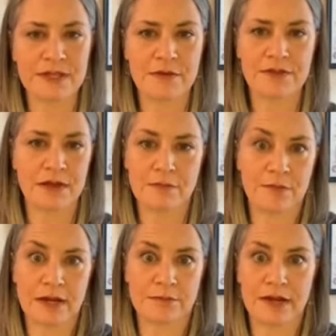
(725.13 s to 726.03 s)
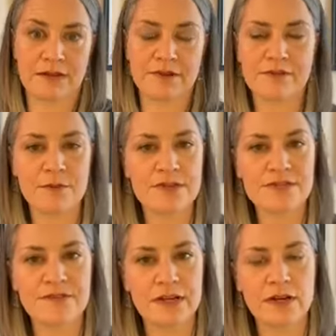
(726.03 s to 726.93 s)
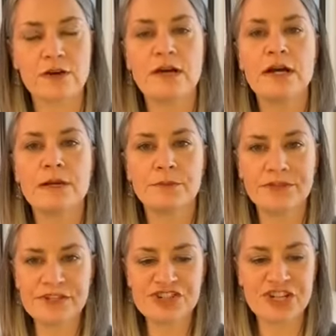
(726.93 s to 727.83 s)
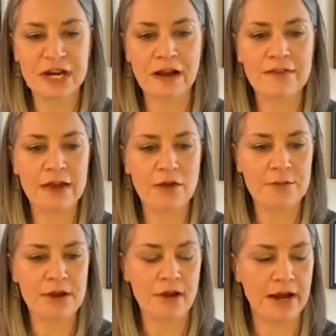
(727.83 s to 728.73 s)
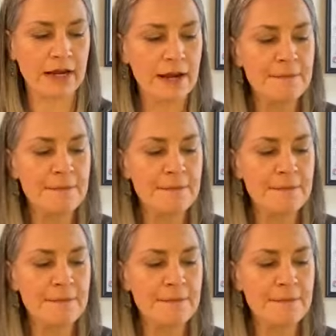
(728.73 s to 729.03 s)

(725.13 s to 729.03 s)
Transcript: that you think might benefit from this video, please share. That would be great.